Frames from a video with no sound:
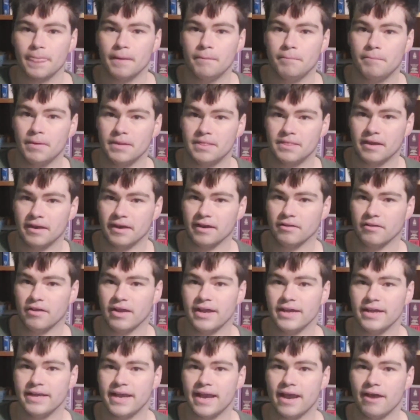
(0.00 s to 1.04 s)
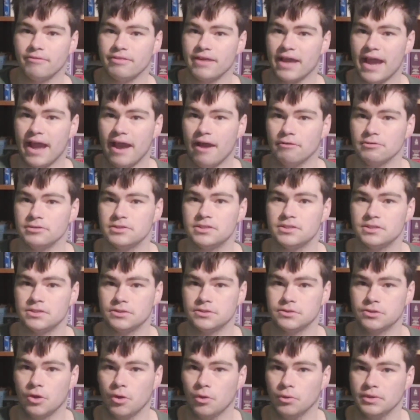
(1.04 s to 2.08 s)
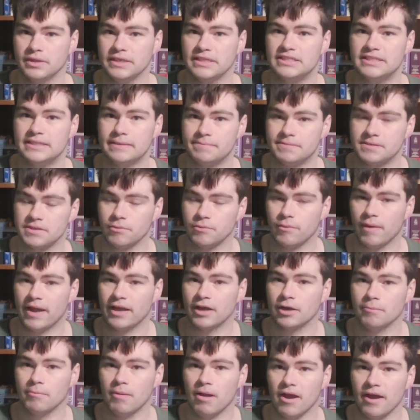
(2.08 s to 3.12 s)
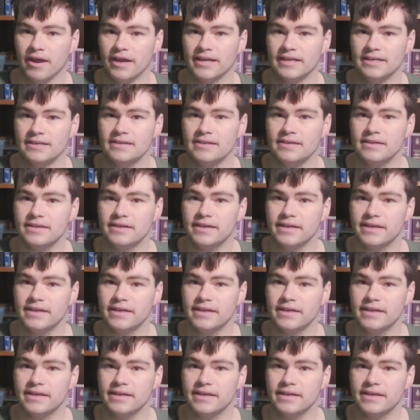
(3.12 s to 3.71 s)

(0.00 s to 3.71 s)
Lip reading: But then I like how the house slowly chips away at her mind